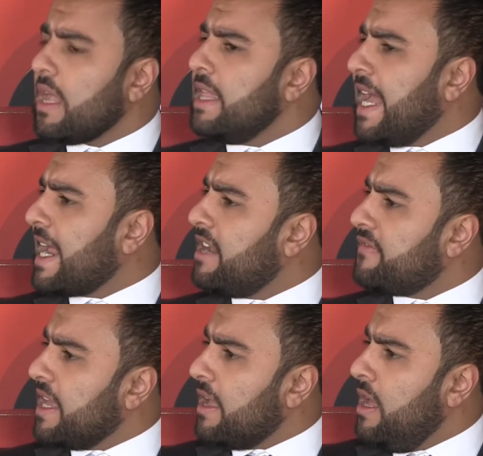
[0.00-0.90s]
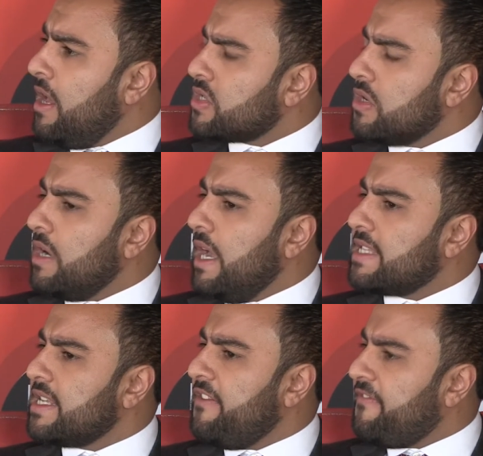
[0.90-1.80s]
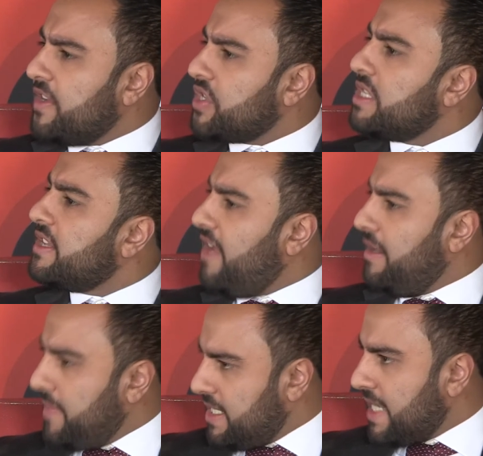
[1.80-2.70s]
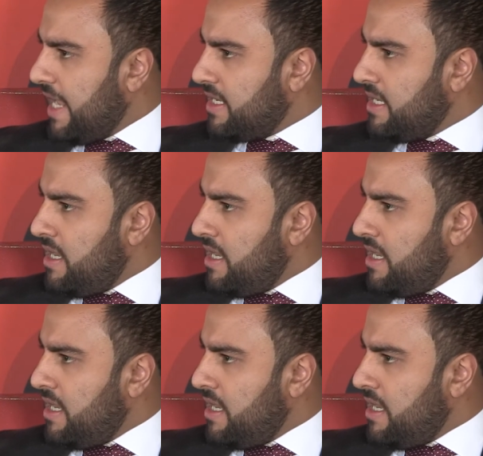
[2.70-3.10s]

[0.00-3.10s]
that kind of thing. So it's an efficient development state.